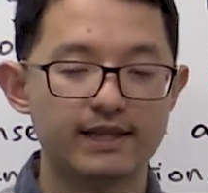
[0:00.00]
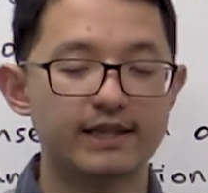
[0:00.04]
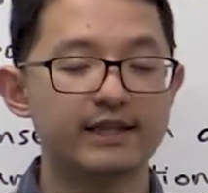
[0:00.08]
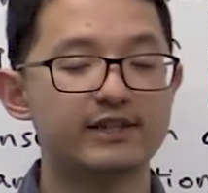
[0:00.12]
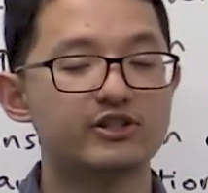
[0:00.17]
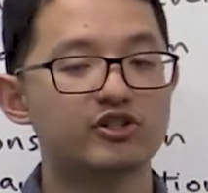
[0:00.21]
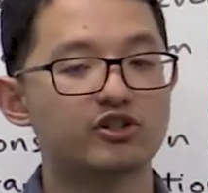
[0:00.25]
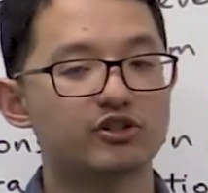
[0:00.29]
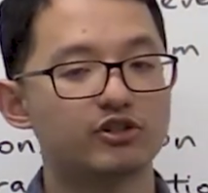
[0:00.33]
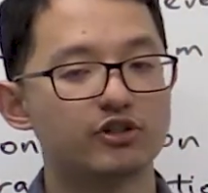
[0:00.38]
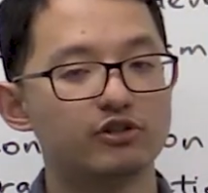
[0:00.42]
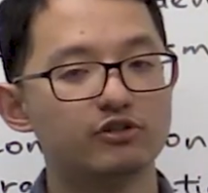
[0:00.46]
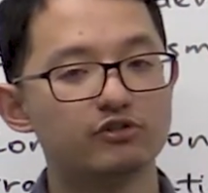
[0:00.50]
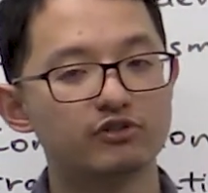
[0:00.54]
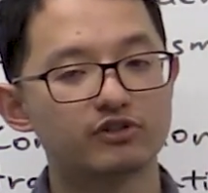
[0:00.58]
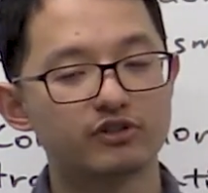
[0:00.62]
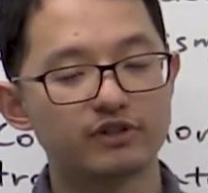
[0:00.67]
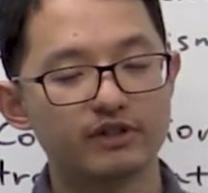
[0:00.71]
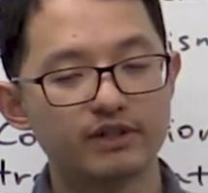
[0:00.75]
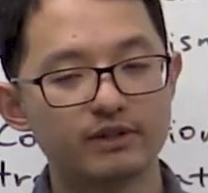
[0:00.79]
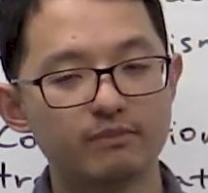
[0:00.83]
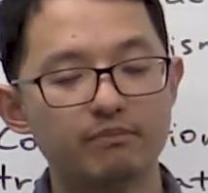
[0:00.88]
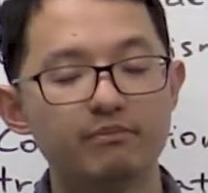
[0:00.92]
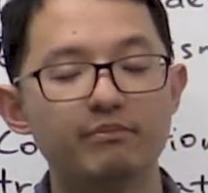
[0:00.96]
These
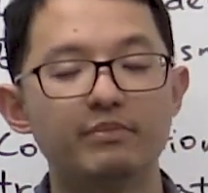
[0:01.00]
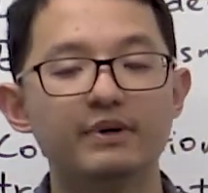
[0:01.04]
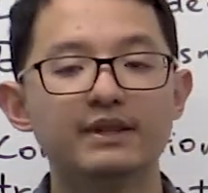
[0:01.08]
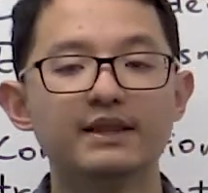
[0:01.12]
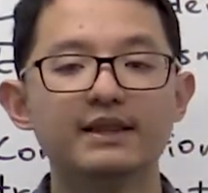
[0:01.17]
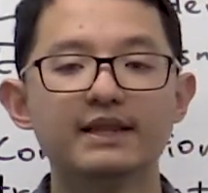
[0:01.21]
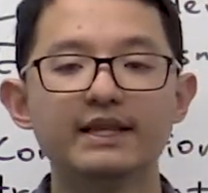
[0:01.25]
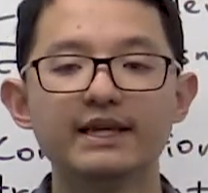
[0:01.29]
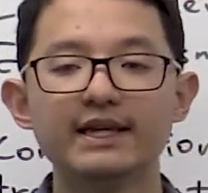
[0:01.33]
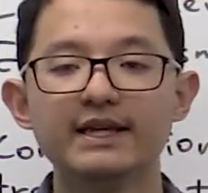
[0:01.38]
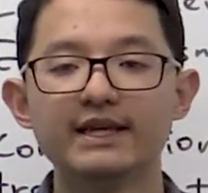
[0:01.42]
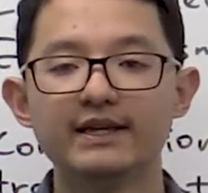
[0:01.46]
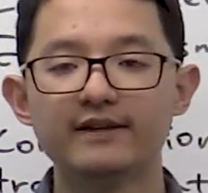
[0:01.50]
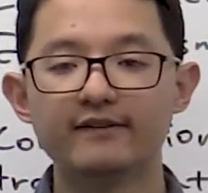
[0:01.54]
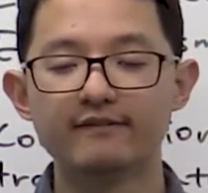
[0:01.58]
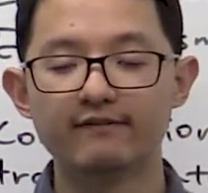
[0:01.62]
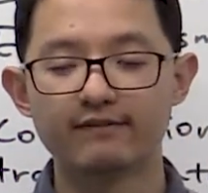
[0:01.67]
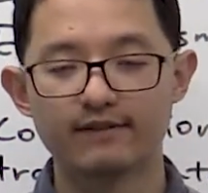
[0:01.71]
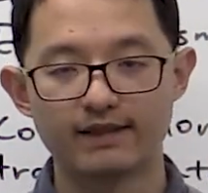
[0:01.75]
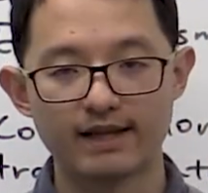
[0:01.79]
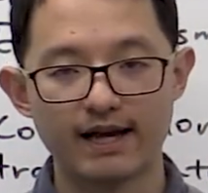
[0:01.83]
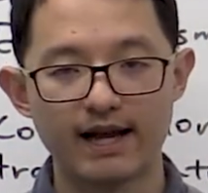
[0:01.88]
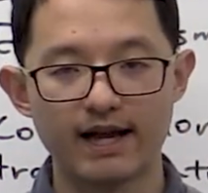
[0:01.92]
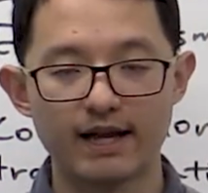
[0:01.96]
children
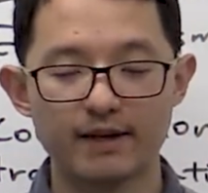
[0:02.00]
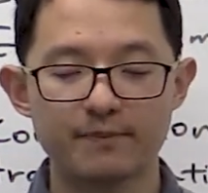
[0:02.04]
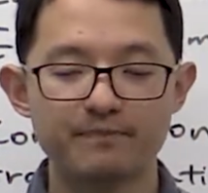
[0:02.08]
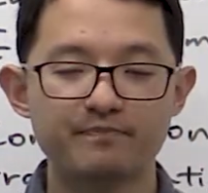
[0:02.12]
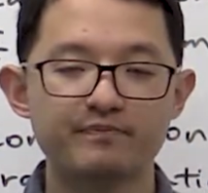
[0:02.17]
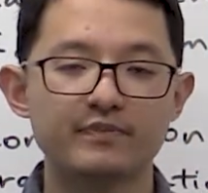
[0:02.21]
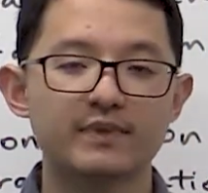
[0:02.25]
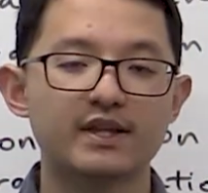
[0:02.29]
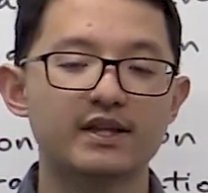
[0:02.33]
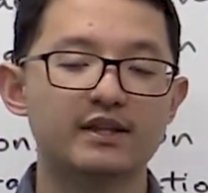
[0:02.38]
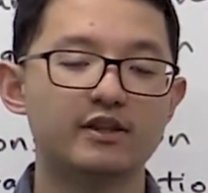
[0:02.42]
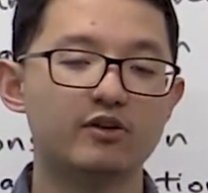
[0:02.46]
believe that